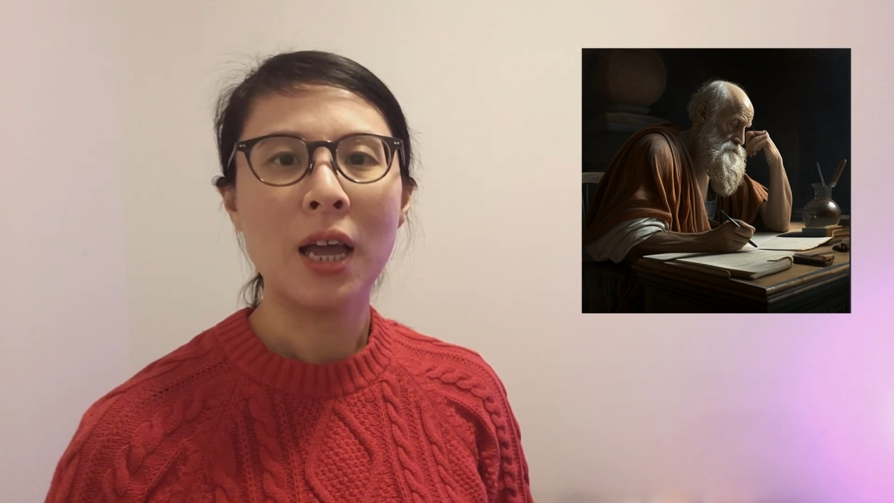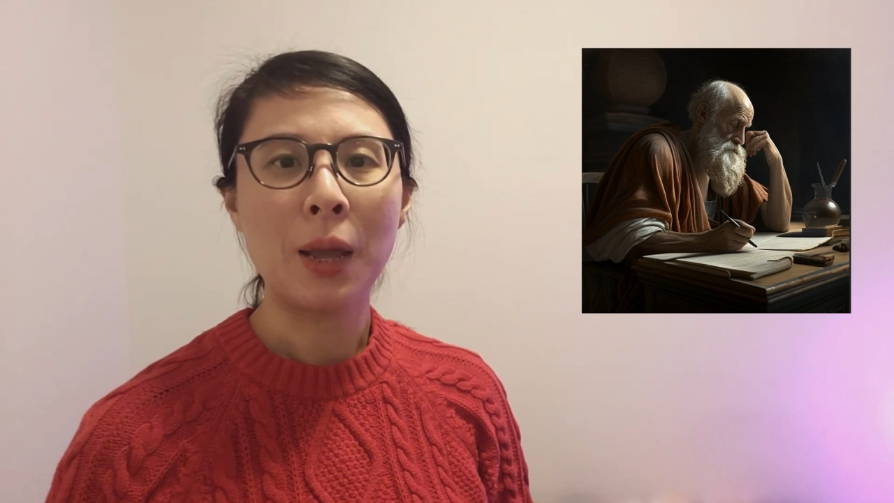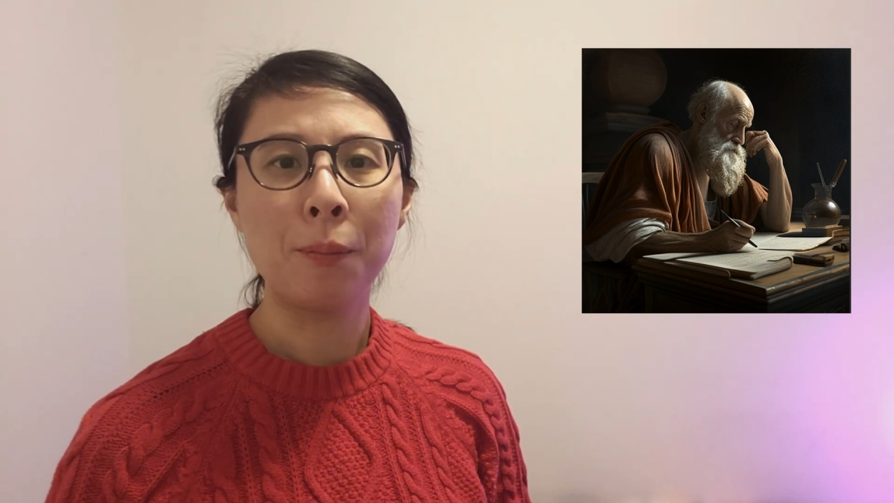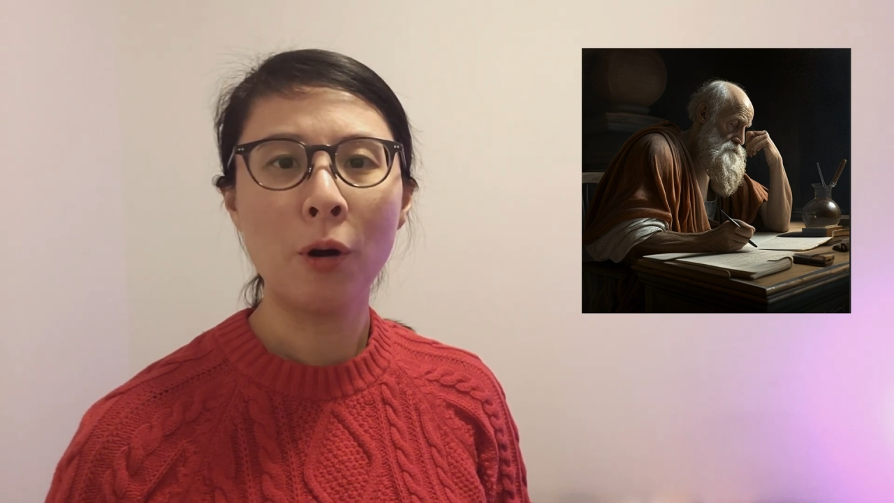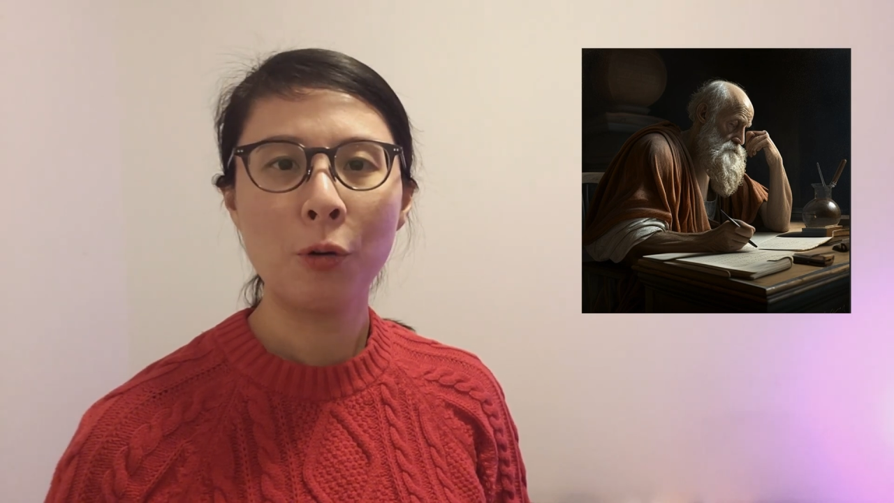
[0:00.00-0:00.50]

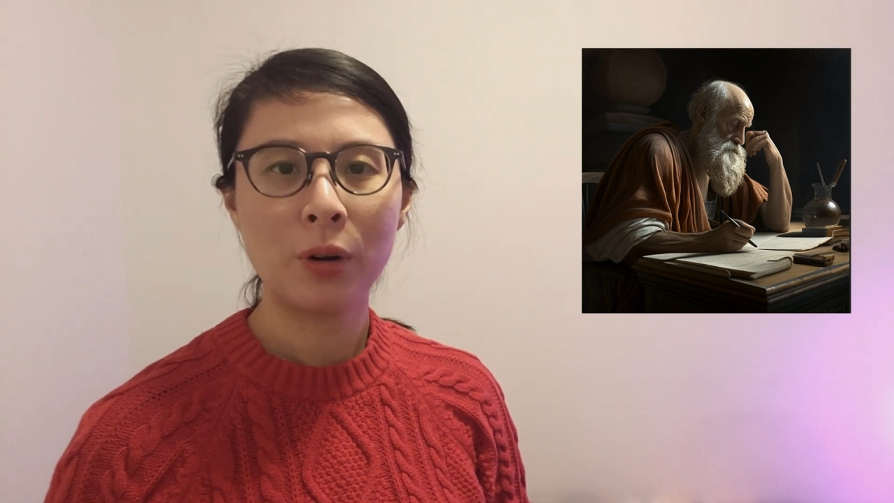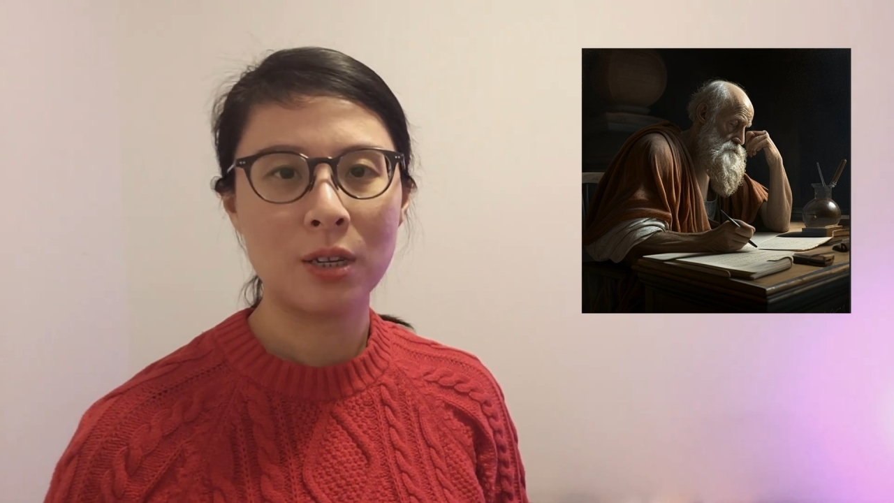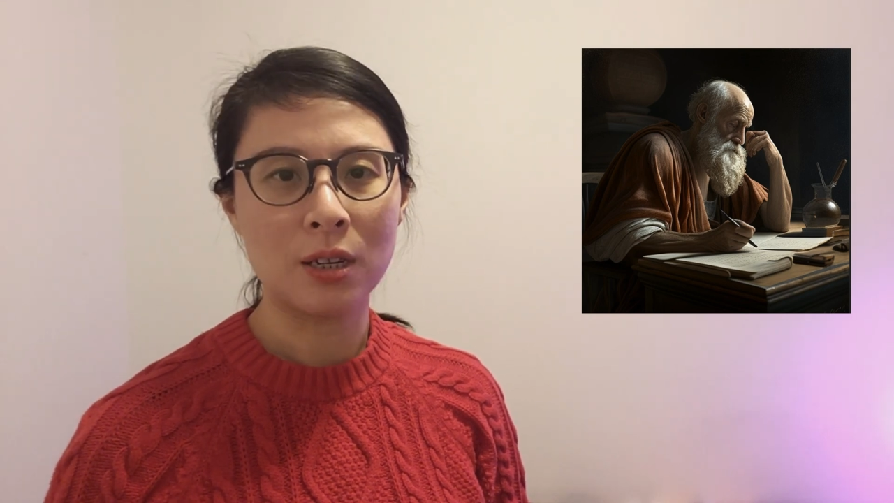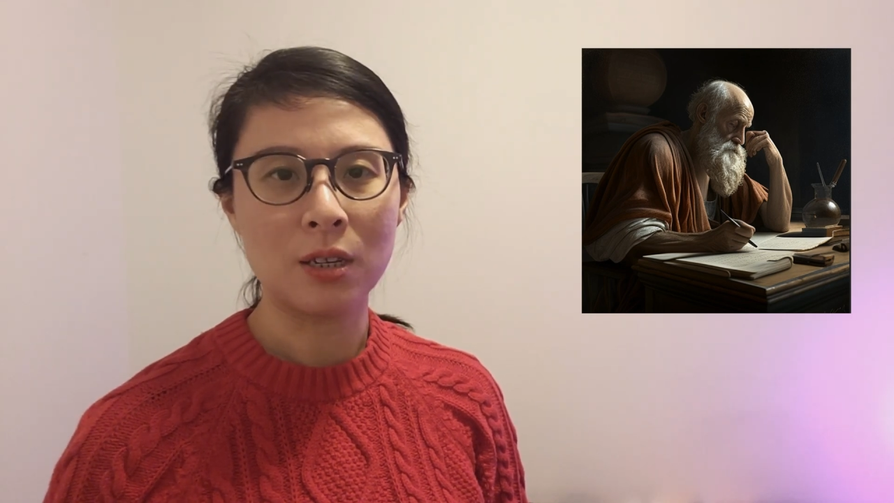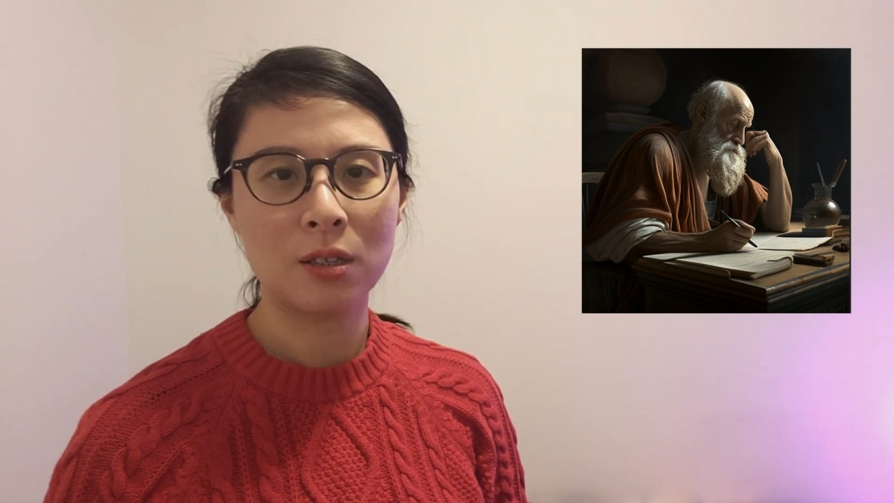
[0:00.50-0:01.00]

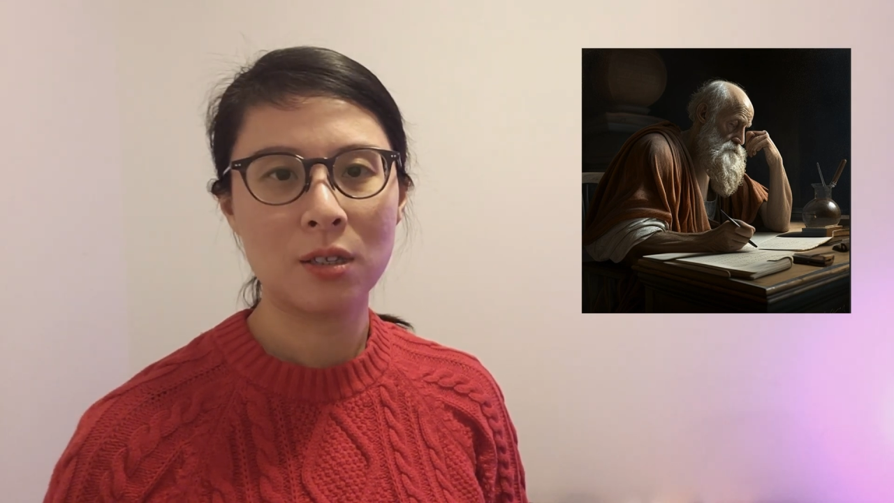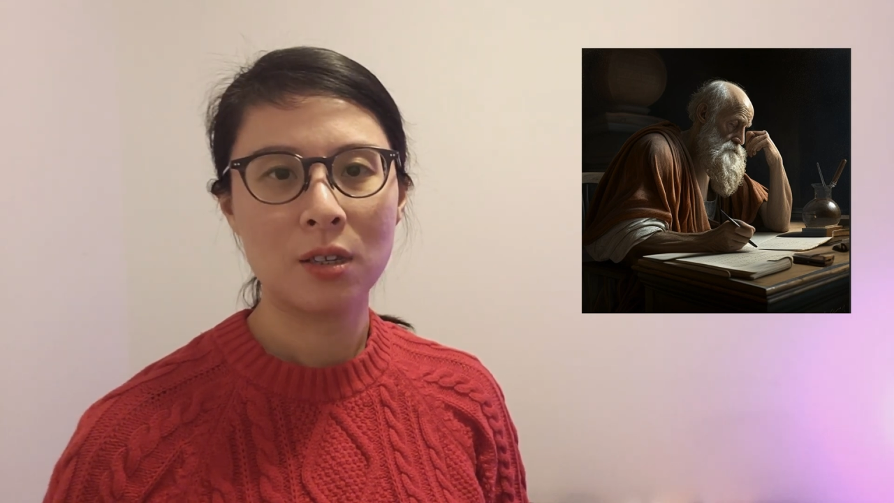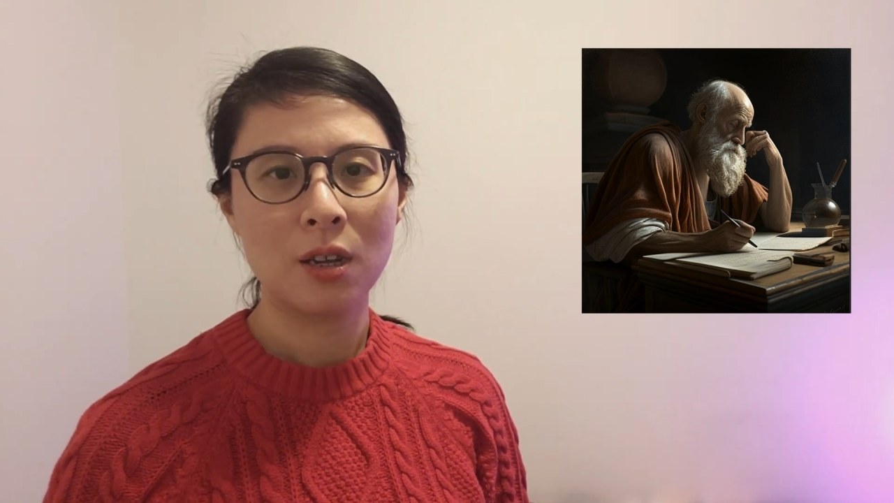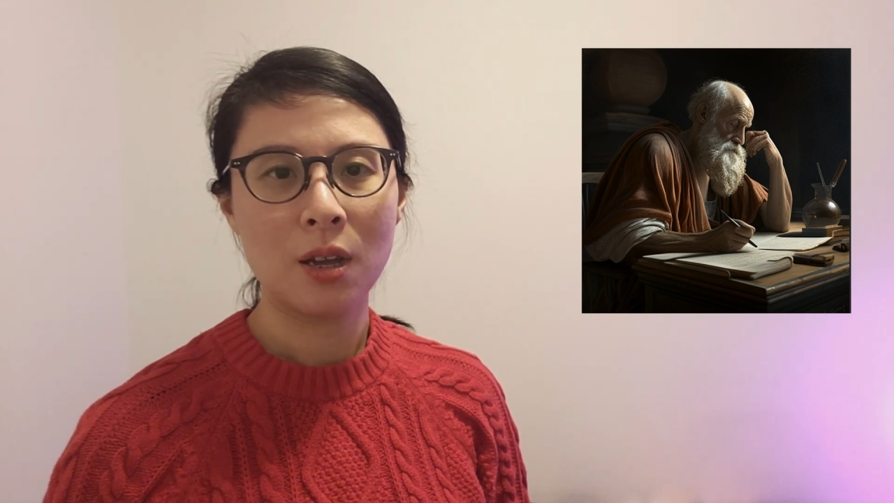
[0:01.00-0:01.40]
Hippocrates.